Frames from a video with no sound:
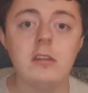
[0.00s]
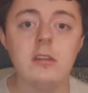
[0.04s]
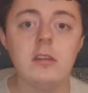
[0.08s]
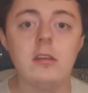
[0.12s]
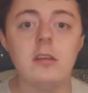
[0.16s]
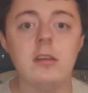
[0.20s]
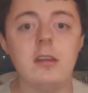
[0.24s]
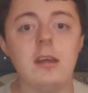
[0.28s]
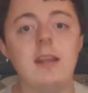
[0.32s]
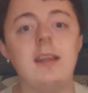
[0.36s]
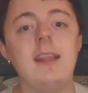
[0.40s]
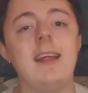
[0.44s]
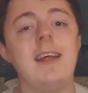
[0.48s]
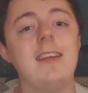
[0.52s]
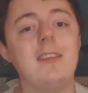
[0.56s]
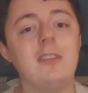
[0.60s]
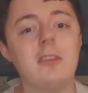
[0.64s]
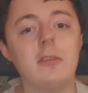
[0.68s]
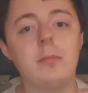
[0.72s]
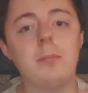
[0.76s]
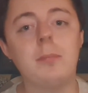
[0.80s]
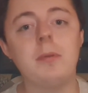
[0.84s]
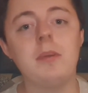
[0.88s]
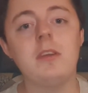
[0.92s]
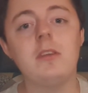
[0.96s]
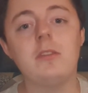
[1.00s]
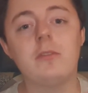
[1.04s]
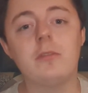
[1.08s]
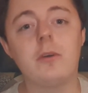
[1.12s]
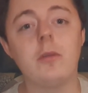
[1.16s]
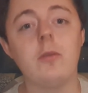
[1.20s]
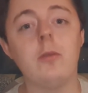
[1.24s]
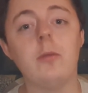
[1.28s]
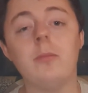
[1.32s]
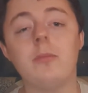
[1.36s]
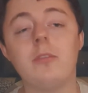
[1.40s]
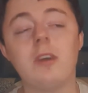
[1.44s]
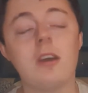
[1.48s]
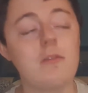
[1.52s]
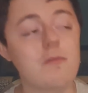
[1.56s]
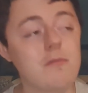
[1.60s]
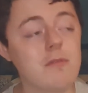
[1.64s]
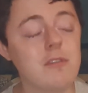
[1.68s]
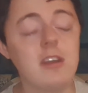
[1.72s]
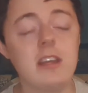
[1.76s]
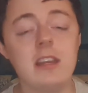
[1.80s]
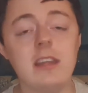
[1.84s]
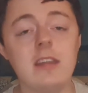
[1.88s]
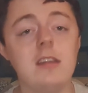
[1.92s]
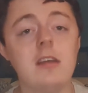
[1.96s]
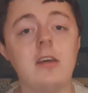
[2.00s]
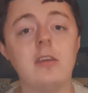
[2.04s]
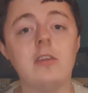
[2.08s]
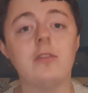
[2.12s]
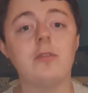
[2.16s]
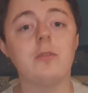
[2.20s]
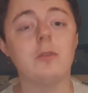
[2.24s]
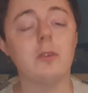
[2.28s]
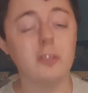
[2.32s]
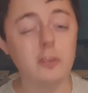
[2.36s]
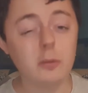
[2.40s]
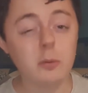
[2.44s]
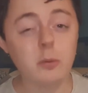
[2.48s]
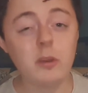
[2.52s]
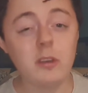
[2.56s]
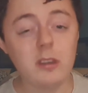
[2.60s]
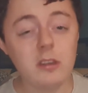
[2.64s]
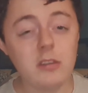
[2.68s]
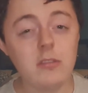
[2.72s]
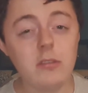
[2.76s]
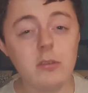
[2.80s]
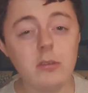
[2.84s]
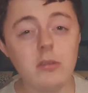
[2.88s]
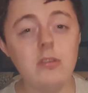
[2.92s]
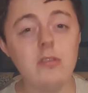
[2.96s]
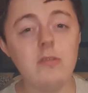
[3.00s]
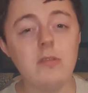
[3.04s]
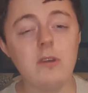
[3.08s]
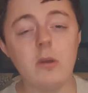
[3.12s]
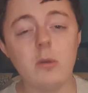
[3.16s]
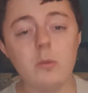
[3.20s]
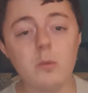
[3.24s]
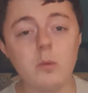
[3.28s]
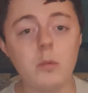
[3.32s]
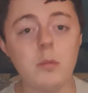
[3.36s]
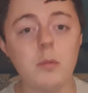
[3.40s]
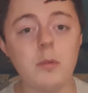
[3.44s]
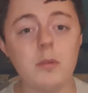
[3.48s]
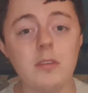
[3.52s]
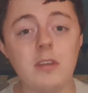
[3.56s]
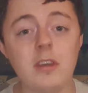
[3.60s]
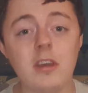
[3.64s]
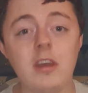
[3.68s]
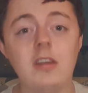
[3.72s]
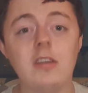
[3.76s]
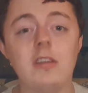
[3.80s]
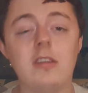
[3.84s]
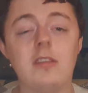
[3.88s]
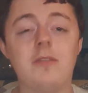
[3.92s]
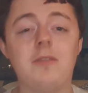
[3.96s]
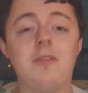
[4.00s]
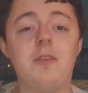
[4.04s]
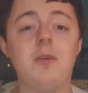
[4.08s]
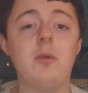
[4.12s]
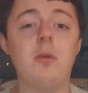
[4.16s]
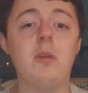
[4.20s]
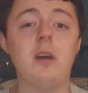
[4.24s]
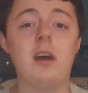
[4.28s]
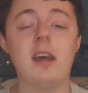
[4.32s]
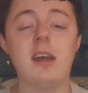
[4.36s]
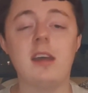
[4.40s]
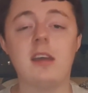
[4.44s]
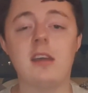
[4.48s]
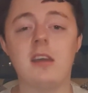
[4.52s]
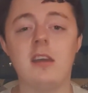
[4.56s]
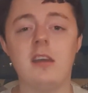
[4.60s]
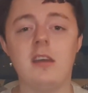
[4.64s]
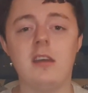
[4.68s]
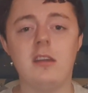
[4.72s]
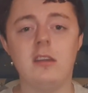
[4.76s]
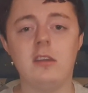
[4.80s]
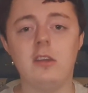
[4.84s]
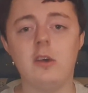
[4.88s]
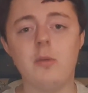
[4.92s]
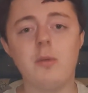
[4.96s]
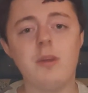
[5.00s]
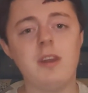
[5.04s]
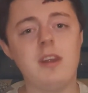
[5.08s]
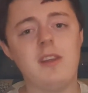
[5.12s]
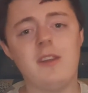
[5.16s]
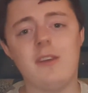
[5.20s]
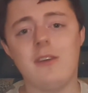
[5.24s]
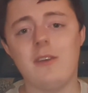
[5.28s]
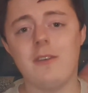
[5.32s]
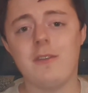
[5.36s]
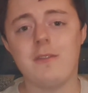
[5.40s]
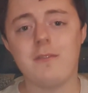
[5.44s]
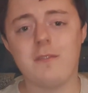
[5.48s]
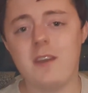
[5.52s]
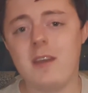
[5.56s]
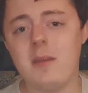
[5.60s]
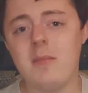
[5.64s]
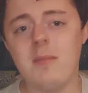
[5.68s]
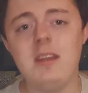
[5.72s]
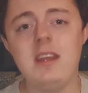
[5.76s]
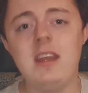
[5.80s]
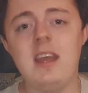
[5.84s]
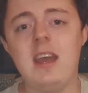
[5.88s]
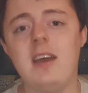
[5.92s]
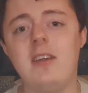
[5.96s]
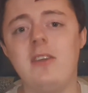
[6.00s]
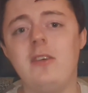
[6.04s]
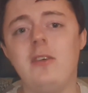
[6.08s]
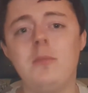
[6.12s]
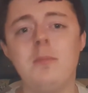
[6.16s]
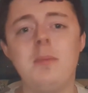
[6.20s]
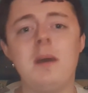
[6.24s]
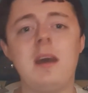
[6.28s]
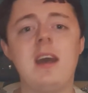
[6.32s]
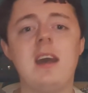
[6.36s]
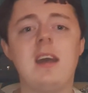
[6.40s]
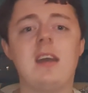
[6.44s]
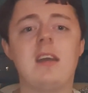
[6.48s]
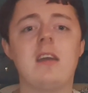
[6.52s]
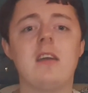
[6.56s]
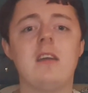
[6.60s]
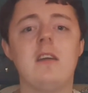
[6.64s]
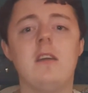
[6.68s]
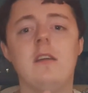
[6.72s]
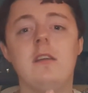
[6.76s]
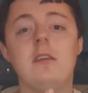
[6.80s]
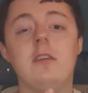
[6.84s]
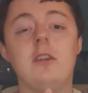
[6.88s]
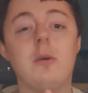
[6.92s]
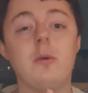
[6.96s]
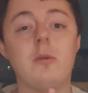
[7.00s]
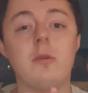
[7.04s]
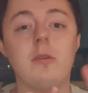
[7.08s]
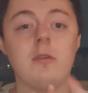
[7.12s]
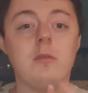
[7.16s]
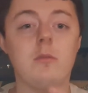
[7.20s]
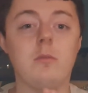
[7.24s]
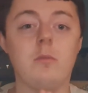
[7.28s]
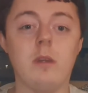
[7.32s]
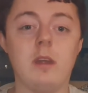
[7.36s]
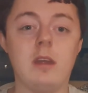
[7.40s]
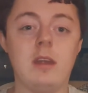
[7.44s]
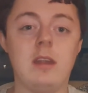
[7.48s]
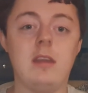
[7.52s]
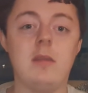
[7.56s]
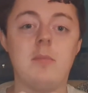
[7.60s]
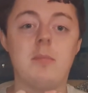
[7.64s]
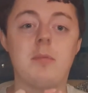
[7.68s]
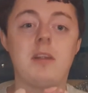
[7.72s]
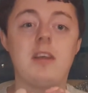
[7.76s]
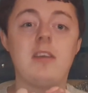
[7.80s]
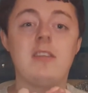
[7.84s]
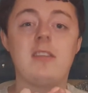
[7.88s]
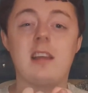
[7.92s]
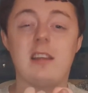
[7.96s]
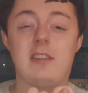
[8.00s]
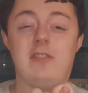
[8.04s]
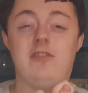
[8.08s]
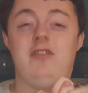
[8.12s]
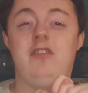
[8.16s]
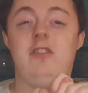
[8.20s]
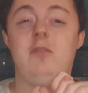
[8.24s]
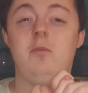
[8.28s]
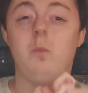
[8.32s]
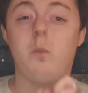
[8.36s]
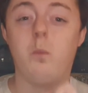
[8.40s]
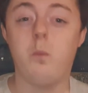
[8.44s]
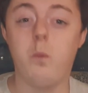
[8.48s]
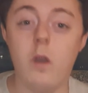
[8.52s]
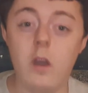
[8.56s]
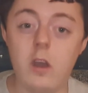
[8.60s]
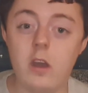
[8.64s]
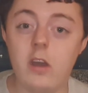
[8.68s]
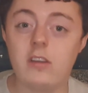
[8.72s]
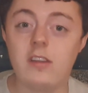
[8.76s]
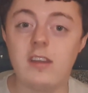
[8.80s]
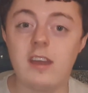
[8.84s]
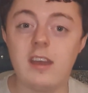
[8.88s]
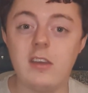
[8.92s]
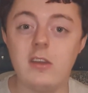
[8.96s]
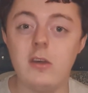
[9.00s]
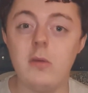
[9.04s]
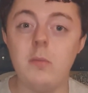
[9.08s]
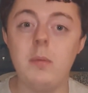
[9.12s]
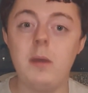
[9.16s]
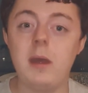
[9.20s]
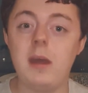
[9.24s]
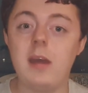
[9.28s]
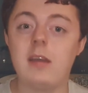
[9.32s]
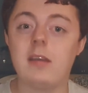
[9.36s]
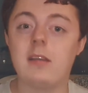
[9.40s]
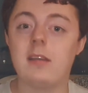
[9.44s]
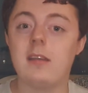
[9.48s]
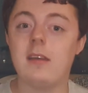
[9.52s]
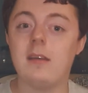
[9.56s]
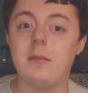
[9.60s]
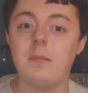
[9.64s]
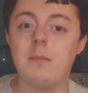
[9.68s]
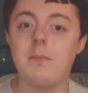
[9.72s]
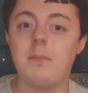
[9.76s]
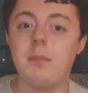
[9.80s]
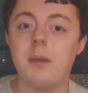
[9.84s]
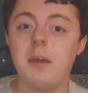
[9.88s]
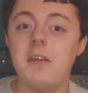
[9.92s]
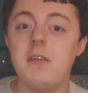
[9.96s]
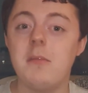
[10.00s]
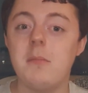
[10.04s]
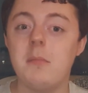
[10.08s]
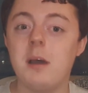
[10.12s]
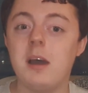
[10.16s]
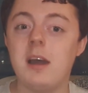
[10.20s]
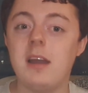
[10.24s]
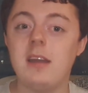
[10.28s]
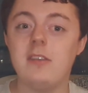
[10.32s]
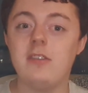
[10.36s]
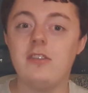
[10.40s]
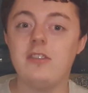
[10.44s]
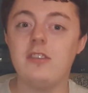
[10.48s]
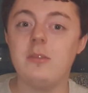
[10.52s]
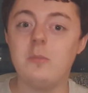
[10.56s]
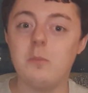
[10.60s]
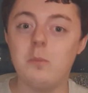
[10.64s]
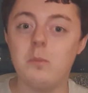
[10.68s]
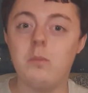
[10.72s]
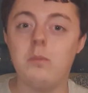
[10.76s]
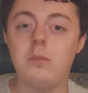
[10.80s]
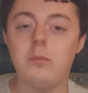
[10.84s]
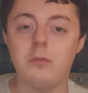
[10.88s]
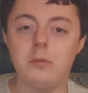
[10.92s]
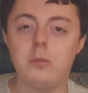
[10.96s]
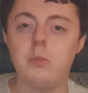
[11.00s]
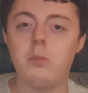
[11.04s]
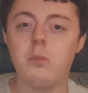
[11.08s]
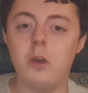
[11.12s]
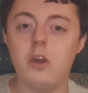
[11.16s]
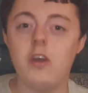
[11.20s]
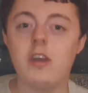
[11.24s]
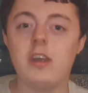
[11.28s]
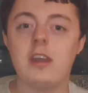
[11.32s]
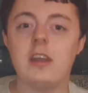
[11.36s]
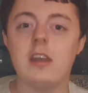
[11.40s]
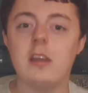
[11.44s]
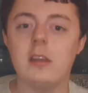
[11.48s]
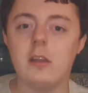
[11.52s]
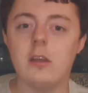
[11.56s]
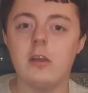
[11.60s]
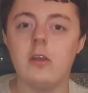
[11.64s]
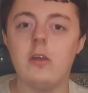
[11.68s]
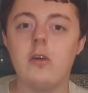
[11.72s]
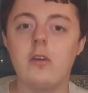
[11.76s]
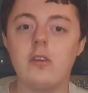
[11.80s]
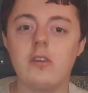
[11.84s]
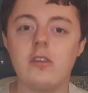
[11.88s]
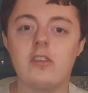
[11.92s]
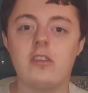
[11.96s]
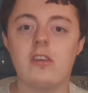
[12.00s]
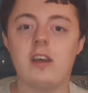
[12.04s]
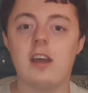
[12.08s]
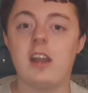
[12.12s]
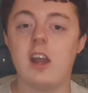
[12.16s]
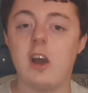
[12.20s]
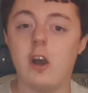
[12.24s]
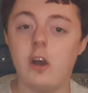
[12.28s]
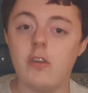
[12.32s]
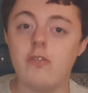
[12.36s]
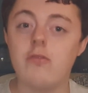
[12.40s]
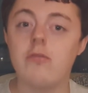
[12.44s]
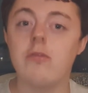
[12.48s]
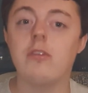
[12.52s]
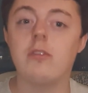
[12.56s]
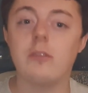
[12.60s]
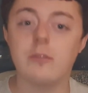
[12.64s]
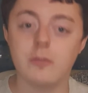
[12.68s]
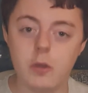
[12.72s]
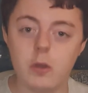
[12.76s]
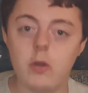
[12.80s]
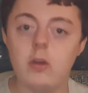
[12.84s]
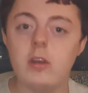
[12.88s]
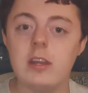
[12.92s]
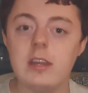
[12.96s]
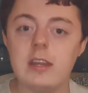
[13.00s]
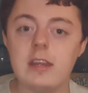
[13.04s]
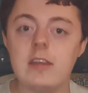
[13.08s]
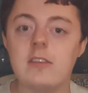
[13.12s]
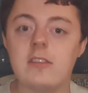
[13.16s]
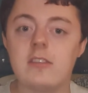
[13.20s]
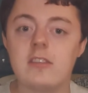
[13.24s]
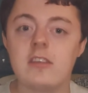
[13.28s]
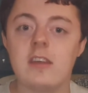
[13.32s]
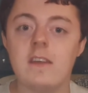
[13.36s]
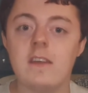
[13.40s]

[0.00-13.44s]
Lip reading: Now, that speaks volumes. That really does. For a 22-year-old woman to feel like no one in her family had her back, no one in the place that she worked had her back. Now, bear in mind, she was working alongside hundreds of colleagues.